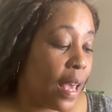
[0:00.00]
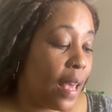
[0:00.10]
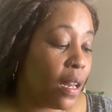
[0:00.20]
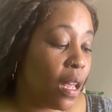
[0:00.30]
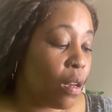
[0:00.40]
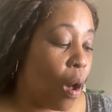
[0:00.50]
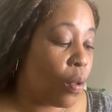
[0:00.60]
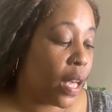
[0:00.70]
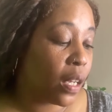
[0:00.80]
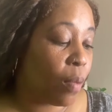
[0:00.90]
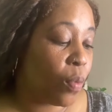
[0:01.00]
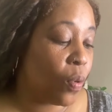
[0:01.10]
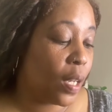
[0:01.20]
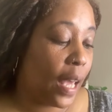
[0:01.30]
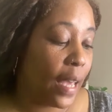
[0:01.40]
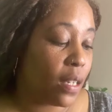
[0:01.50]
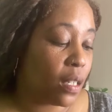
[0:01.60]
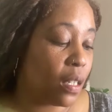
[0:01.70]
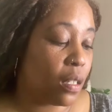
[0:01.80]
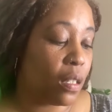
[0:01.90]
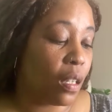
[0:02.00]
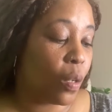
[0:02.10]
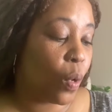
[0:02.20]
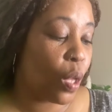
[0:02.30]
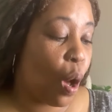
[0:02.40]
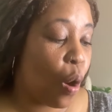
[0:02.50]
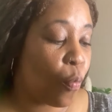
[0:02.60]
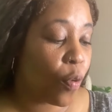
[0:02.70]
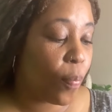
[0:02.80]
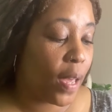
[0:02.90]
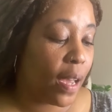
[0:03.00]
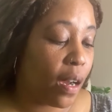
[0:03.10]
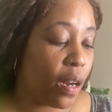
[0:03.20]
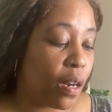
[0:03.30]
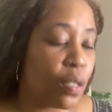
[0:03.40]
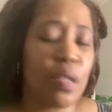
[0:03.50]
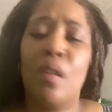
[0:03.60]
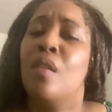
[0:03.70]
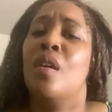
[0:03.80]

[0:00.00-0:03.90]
And then know that communications dealing with home repairs,